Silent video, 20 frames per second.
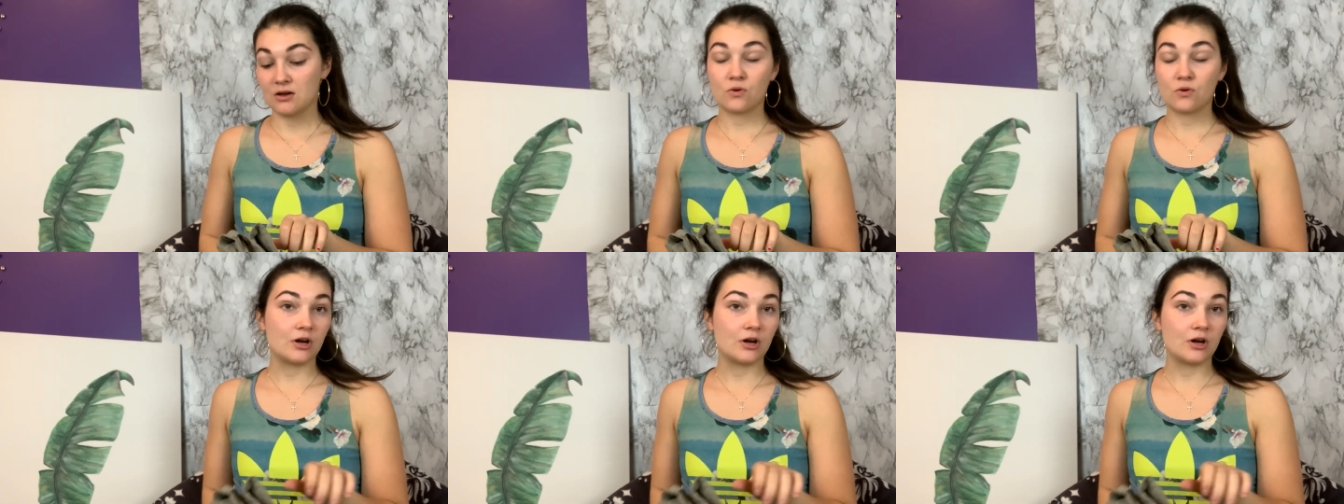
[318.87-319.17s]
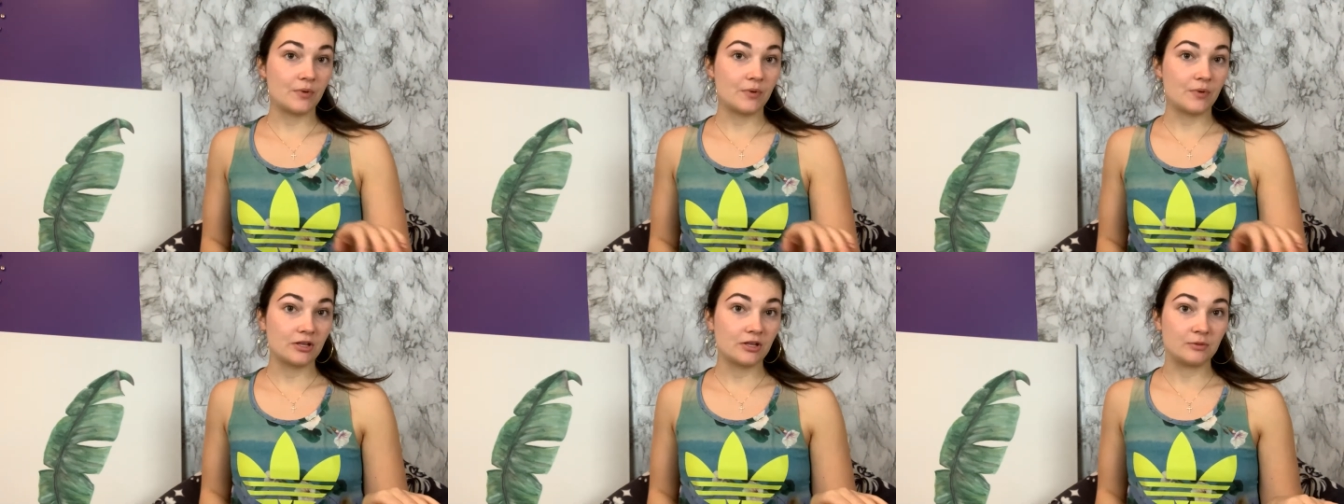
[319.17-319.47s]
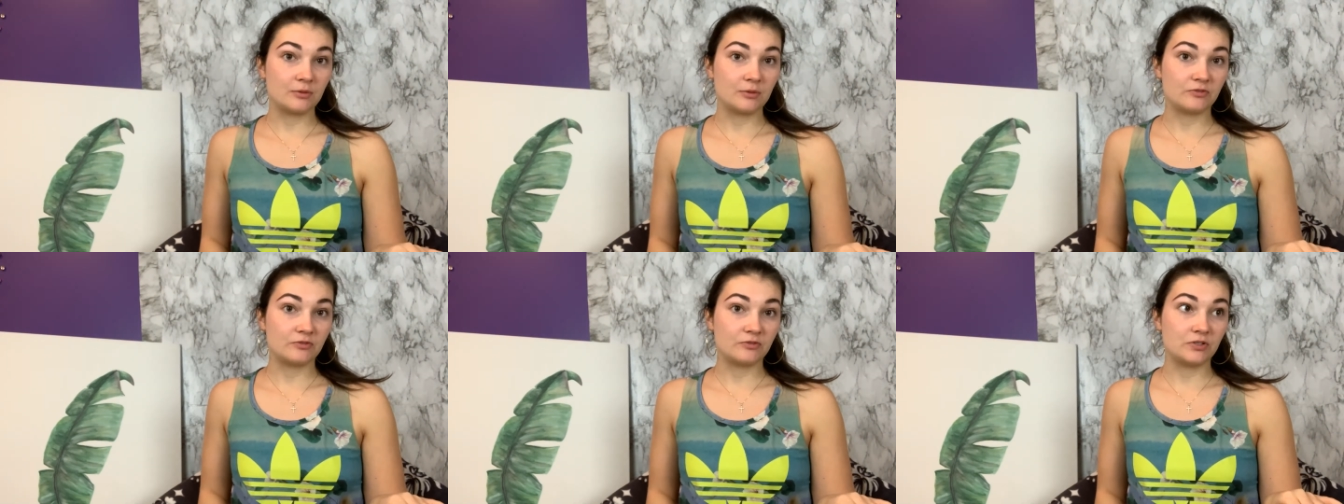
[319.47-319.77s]
Or I wear
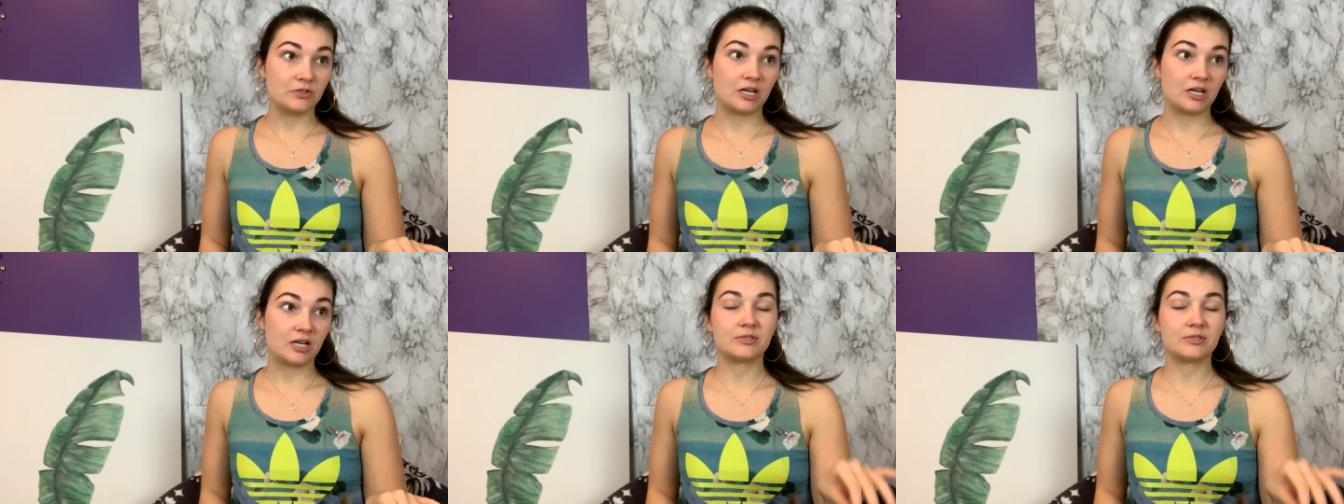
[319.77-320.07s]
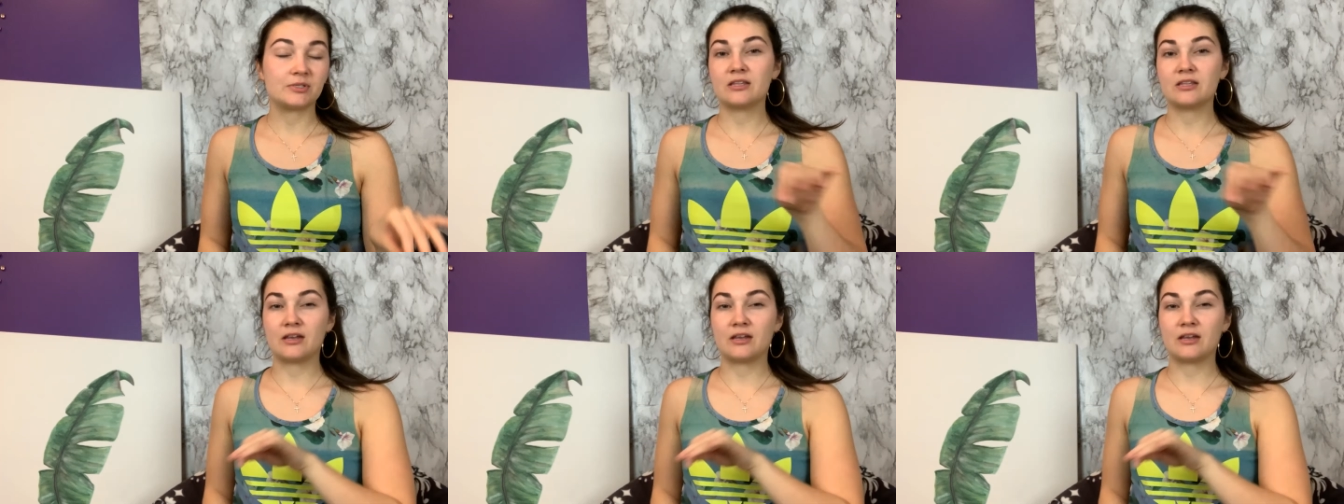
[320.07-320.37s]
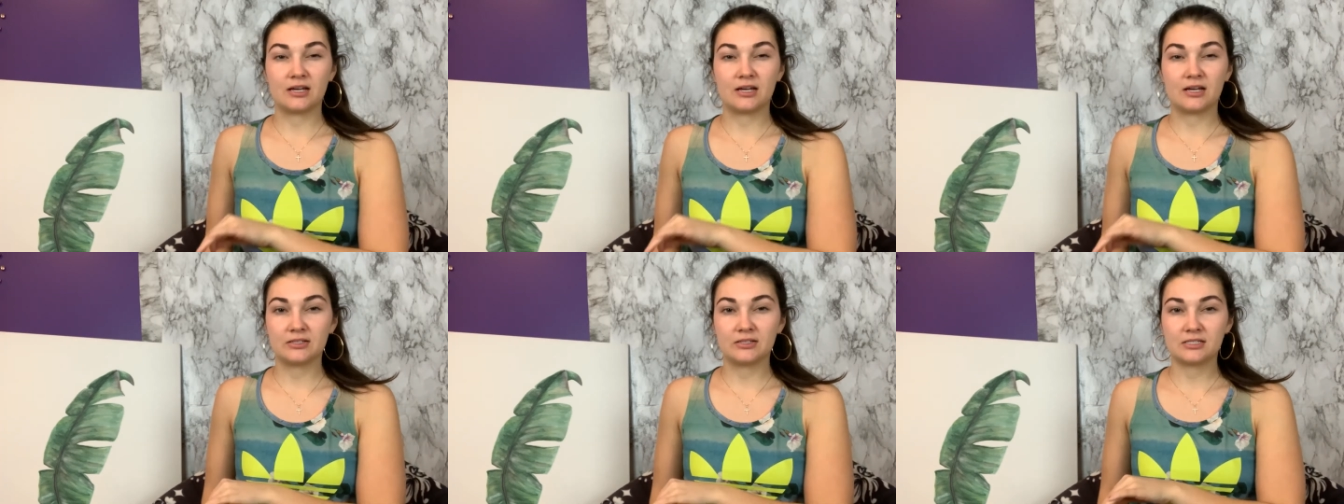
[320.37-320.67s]
them a few times and
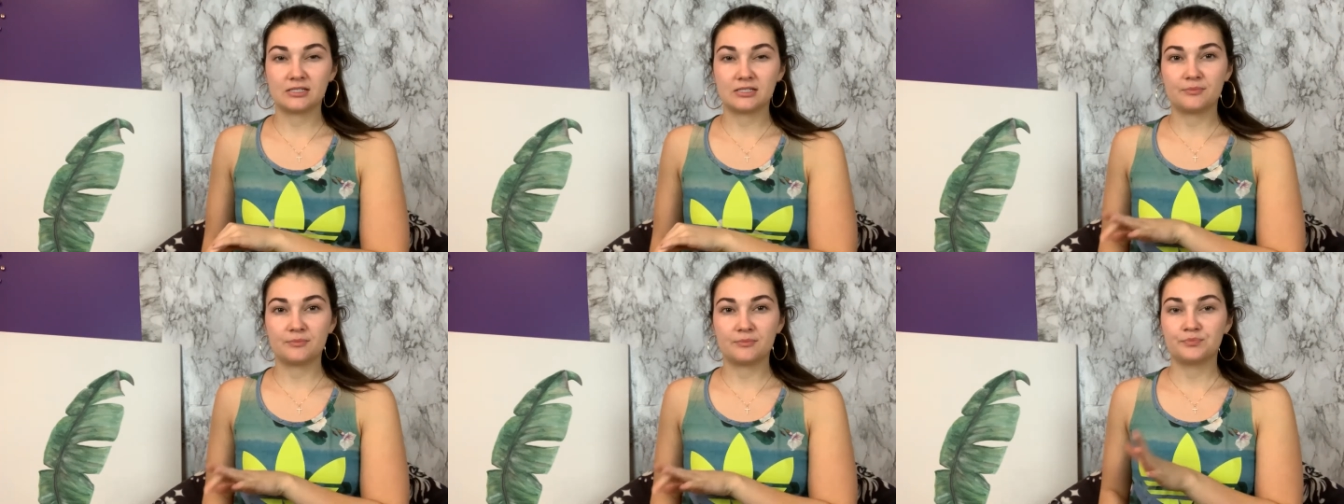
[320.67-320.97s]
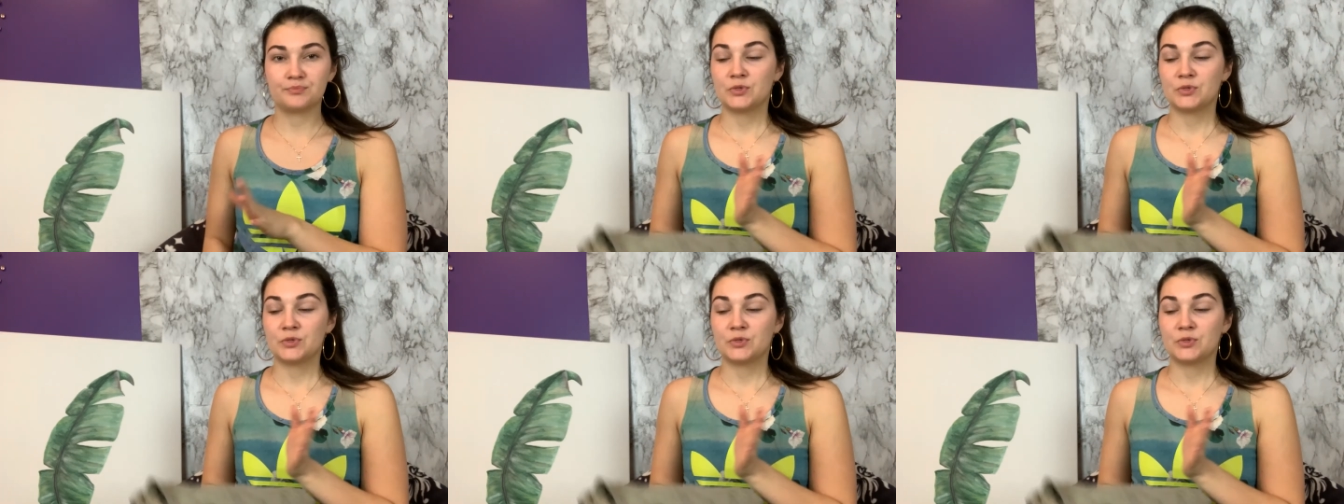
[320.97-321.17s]
then I list them.